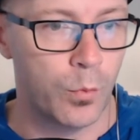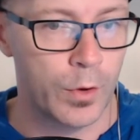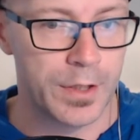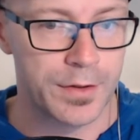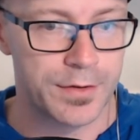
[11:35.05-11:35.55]

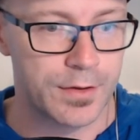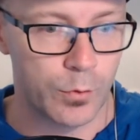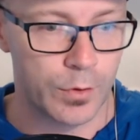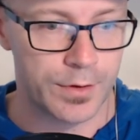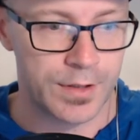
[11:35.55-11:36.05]

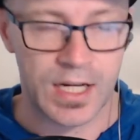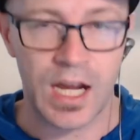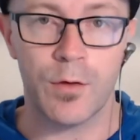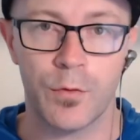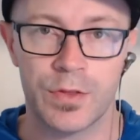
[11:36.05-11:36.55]
with
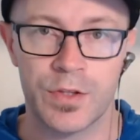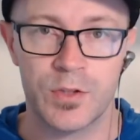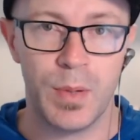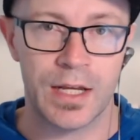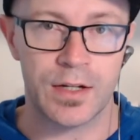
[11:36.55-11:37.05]
covering
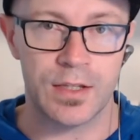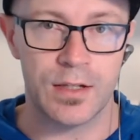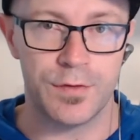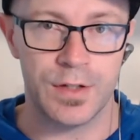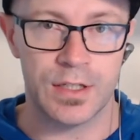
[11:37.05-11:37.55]
this part of
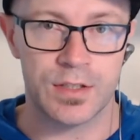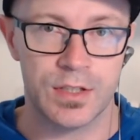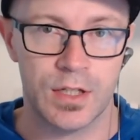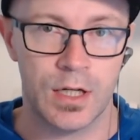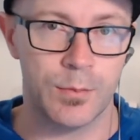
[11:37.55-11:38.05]
the
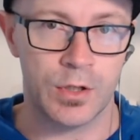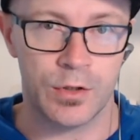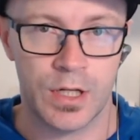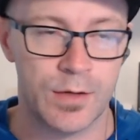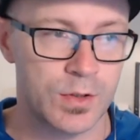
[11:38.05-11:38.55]
event.
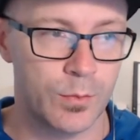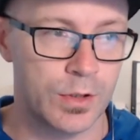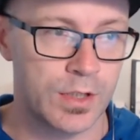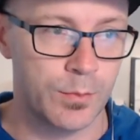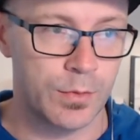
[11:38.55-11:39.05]
Can I have
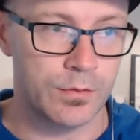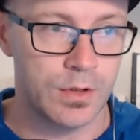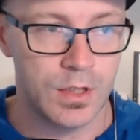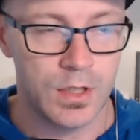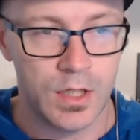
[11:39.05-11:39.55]
someone come
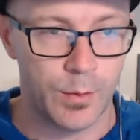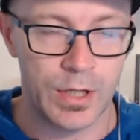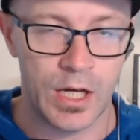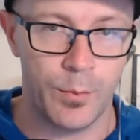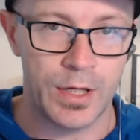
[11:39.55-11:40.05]
and
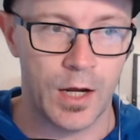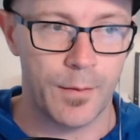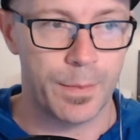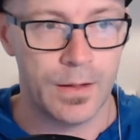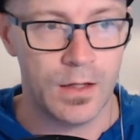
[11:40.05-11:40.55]
help me
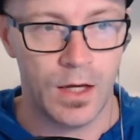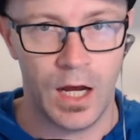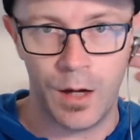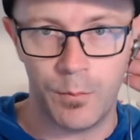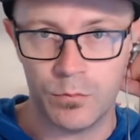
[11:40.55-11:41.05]
out?
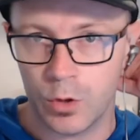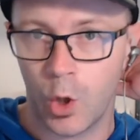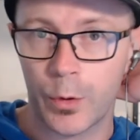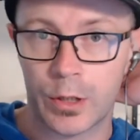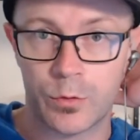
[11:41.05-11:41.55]

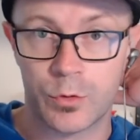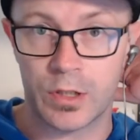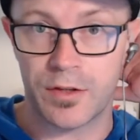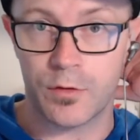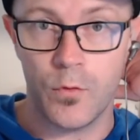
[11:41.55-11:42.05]
Lorian was
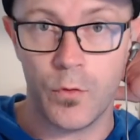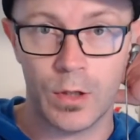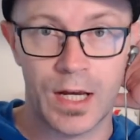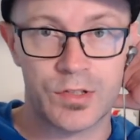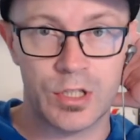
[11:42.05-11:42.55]
really thoughtful
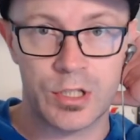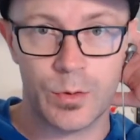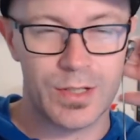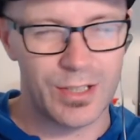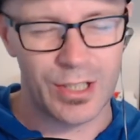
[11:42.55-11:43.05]
last year
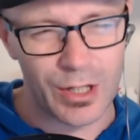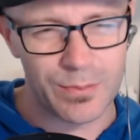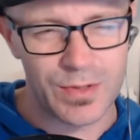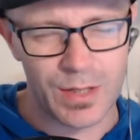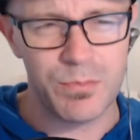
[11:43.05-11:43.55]
too. He
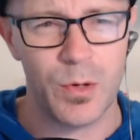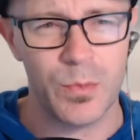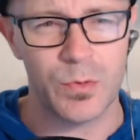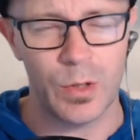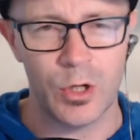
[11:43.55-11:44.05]
said,
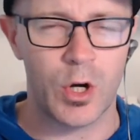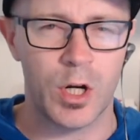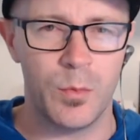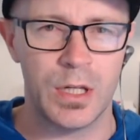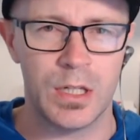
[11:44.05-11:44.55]
sometimes we're not
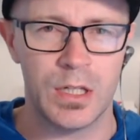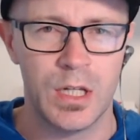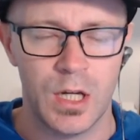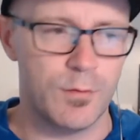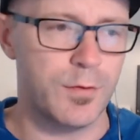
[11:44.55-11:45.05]
going to be
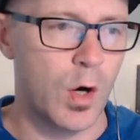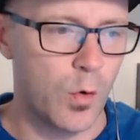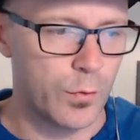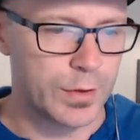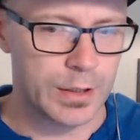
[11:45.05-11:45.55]

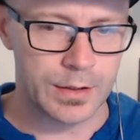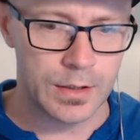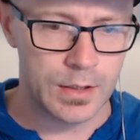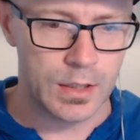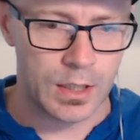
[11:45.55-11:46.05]
involved in